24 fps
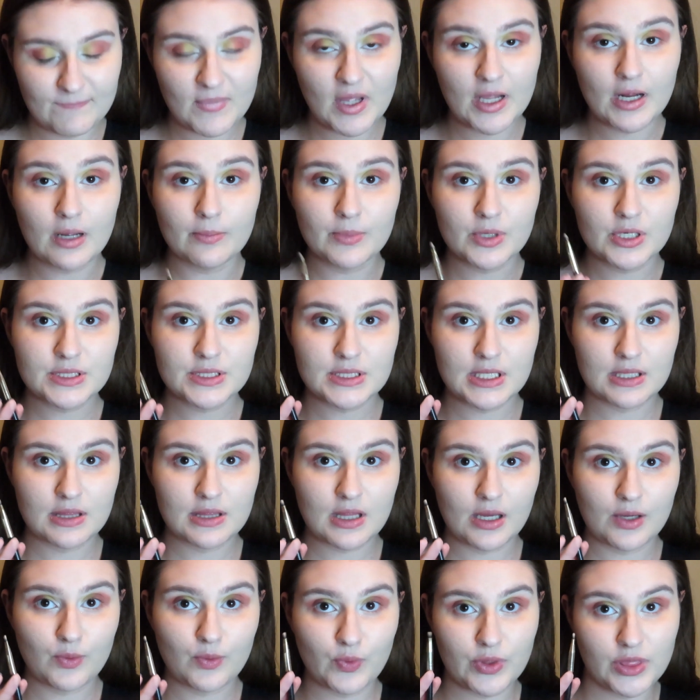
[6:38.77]
and I'm gonna take
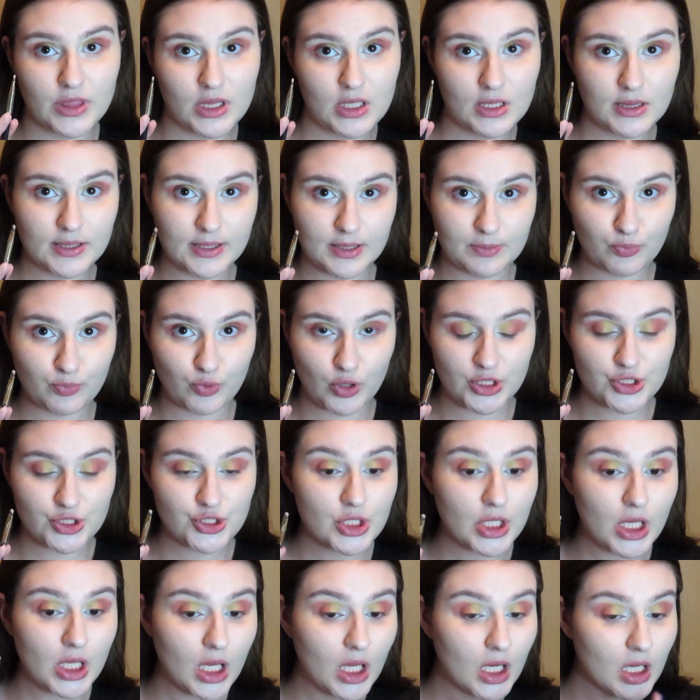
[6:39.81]
that with the lip brush
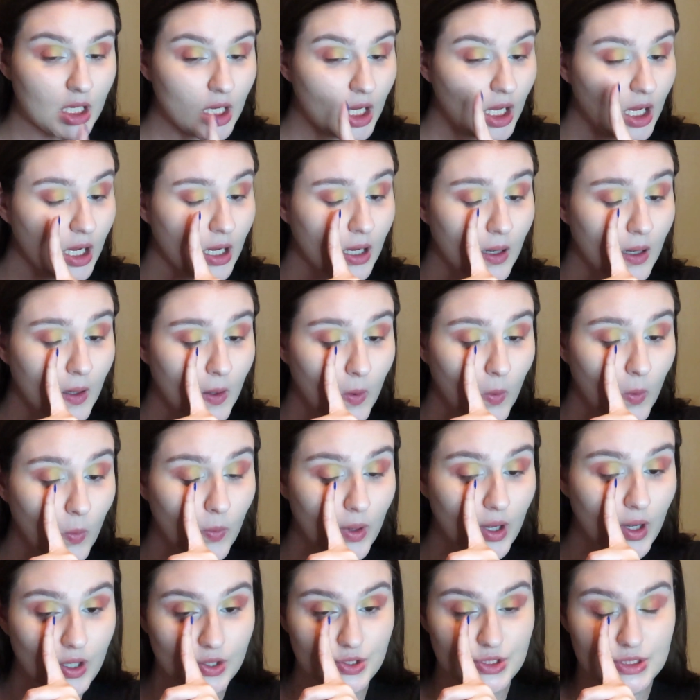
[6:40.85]
again, and
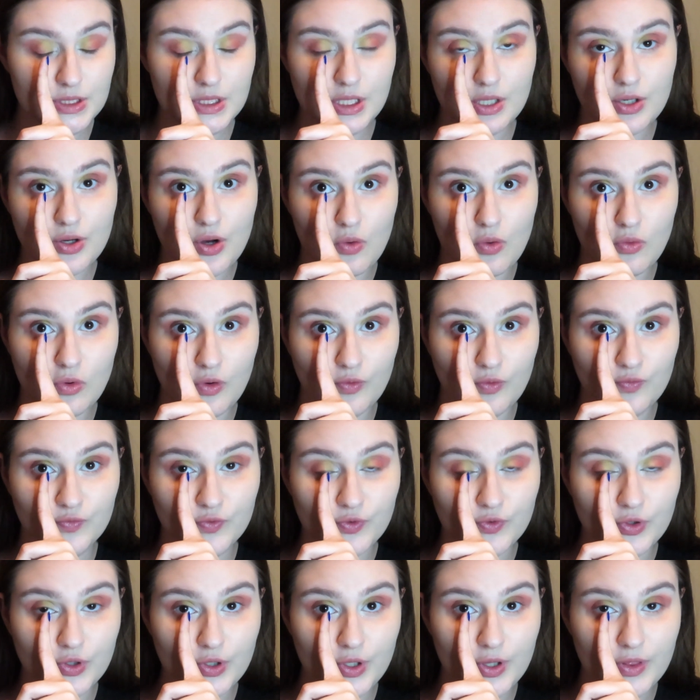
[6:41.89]
we are just gonna go
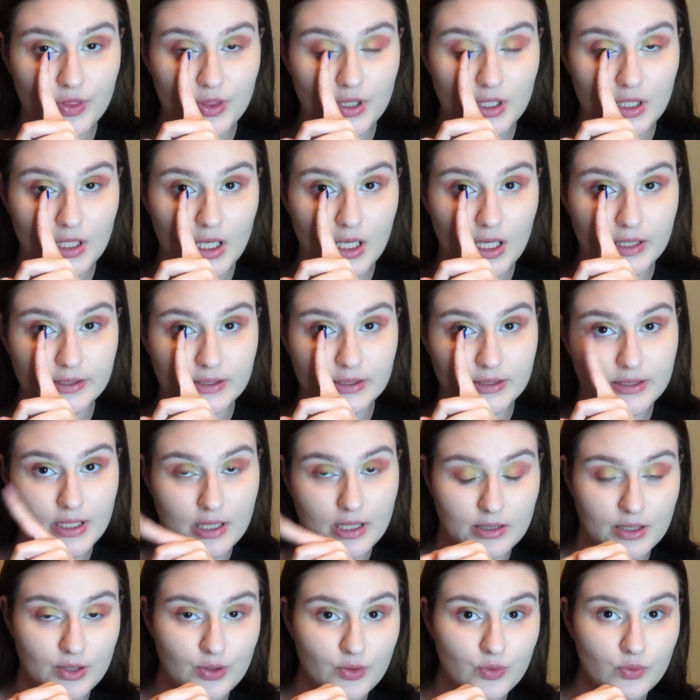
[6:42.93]
over the
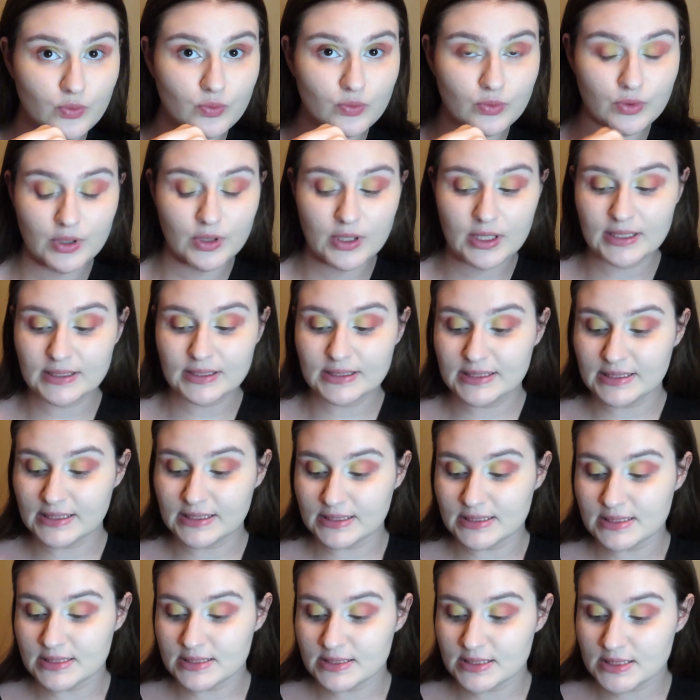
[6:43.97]
yellow
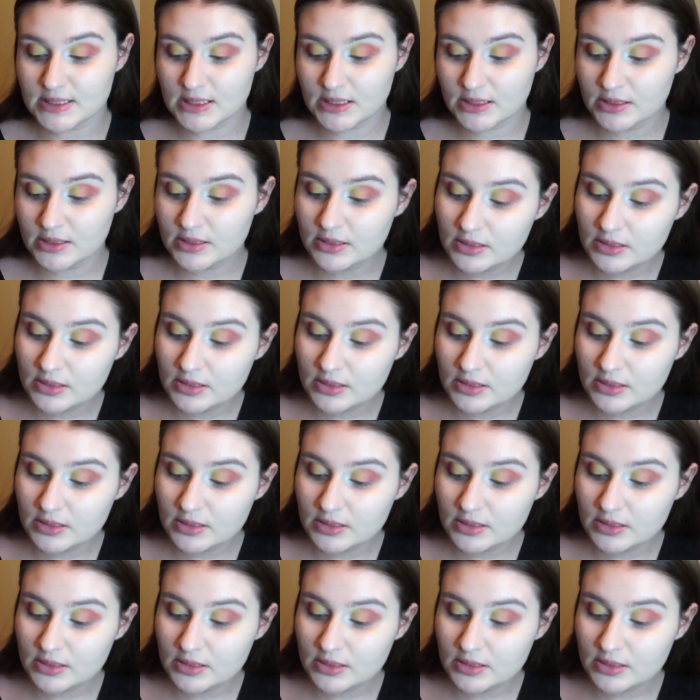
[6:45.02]
again.